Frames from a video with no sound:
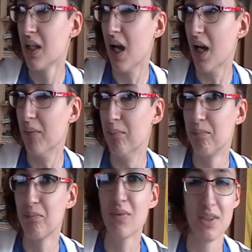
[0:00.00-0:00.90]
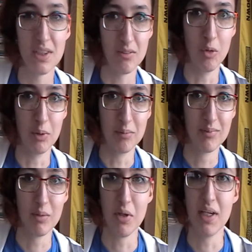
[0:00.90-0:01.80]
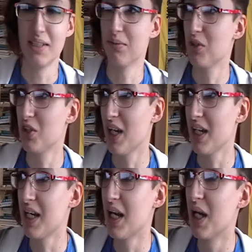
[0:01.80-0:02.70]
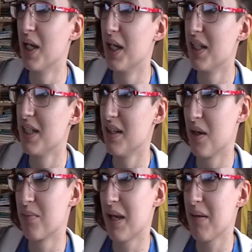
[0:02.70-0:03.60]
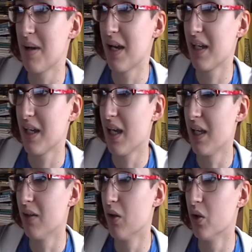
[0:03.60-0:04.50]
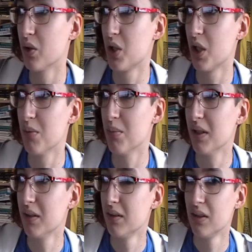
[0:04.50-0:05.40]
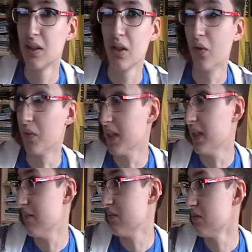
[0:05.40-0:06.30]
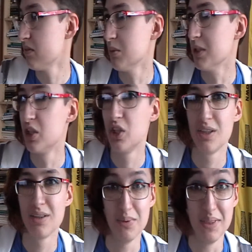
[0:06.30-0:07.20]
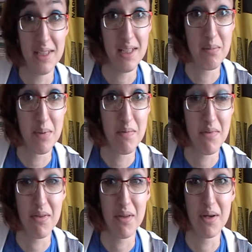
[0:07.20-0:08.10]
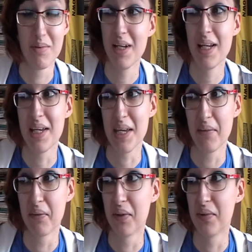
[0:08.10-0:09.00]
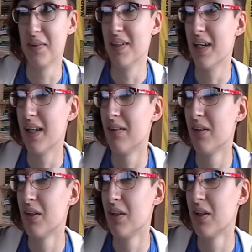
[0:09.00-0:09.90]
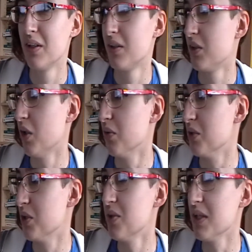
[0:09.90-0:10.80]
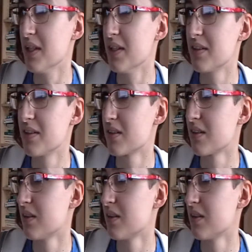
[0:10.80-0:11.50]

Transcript: Um, I've got my computer here so I'm just checking. Uh, I did an update back in October on the 11th which was nearly a month, uh, nearly a year ago to the day. No, two years.